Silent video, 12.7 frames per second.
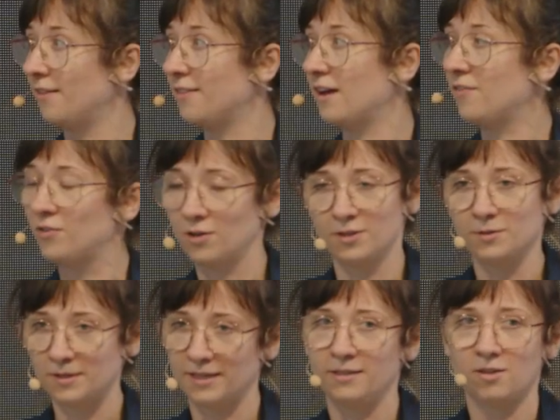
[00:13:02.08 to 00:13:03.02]
and therefore
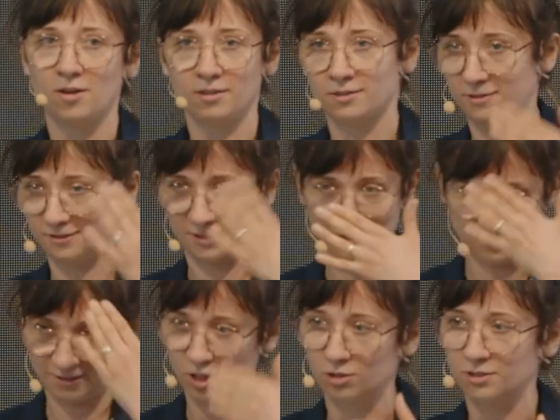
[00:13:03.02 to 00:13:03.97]
you cannot
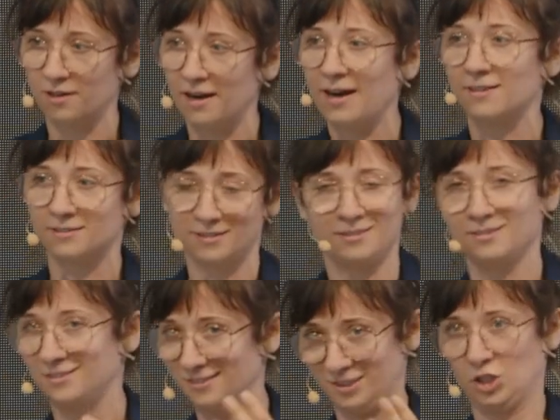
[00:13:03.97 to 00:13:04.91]
just close your eyes and
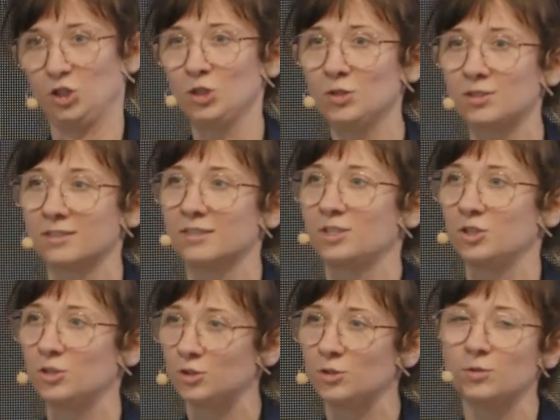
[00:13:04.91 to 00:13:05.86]
use it.
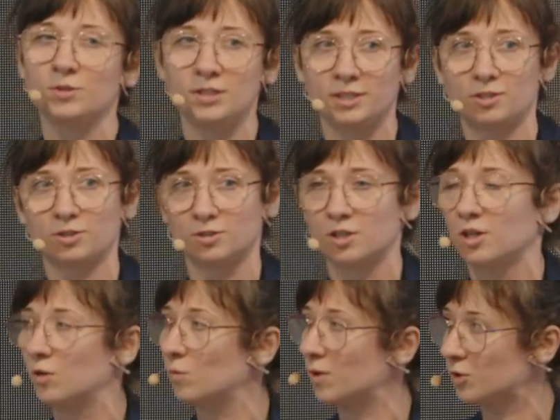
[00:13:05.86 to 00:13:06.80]
You do need to
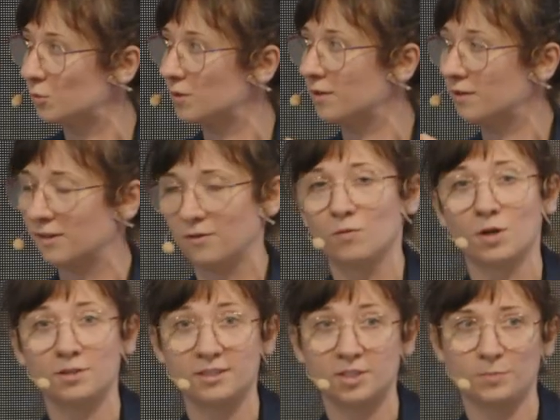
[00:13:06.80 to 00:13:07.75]
know what we
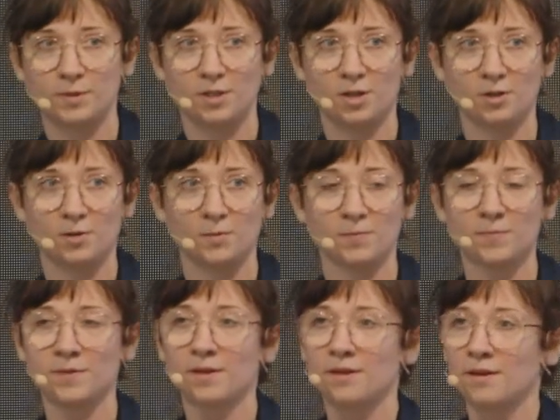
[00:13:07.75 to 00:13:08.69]
what is below,
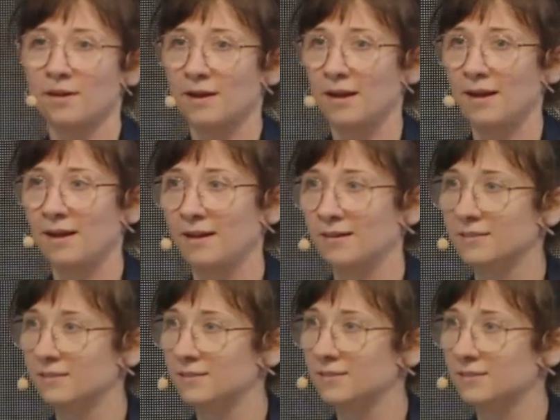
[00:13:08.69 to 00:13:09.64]

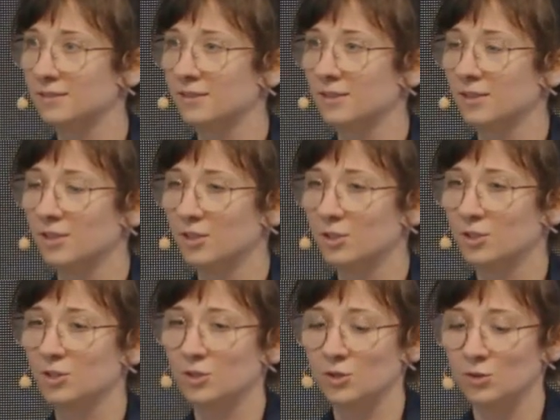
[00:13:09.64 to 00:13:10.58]
and
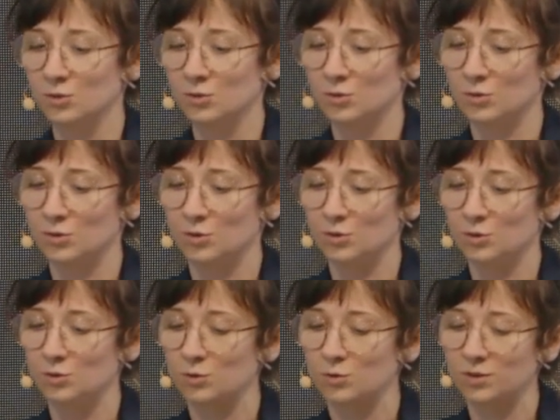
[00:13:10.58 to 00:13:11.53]
you you
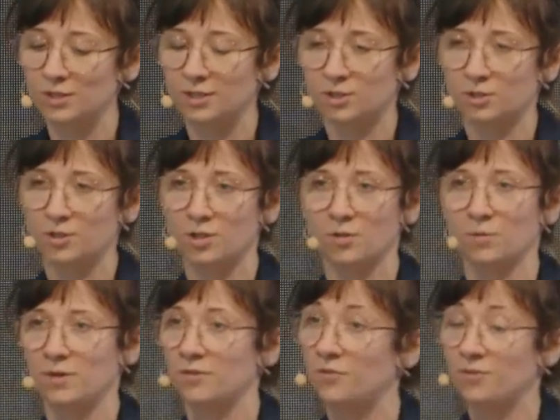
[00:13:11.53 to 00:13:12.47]
do need to
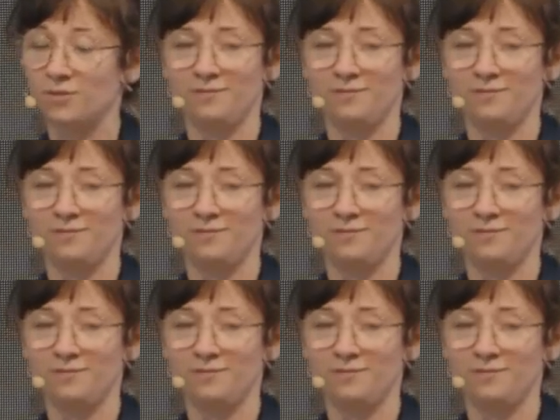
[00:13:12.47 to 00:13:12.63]
know if.